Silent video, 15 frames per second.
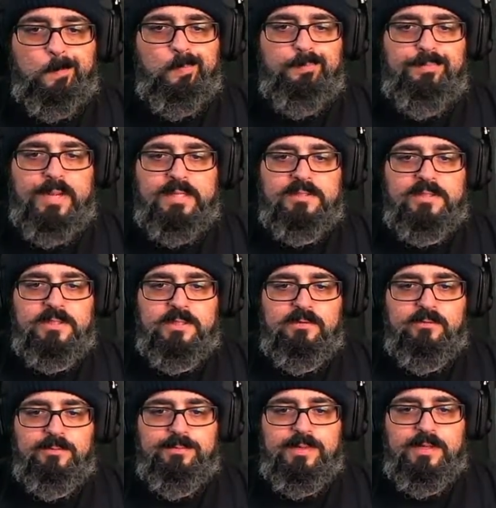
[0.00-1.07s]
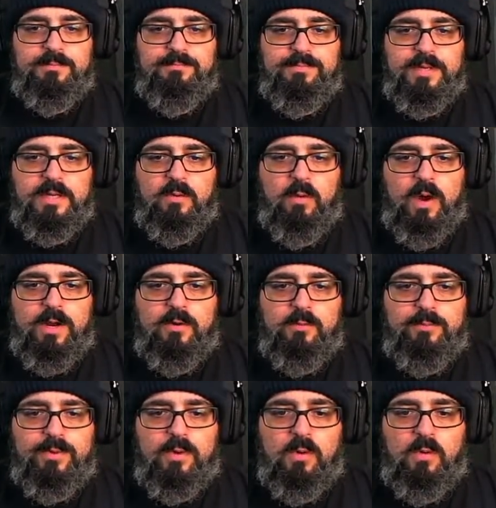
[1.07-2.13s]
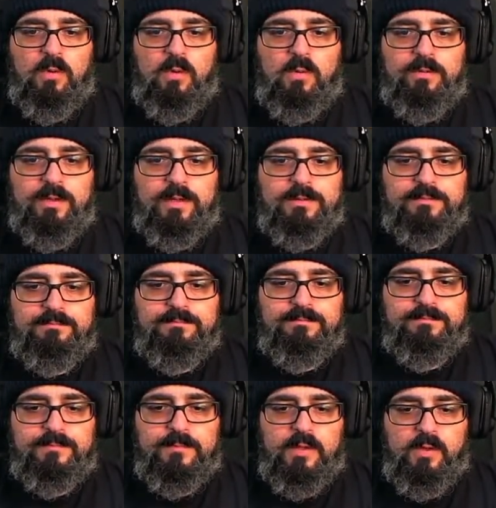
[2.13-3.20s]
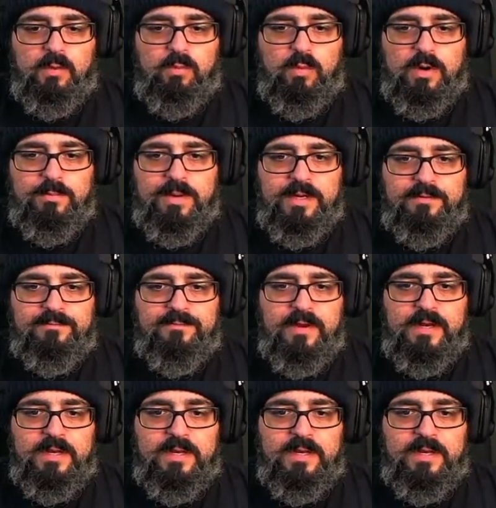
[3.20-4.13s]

Basically, it would be a big wide open hole that, you know, one of my defending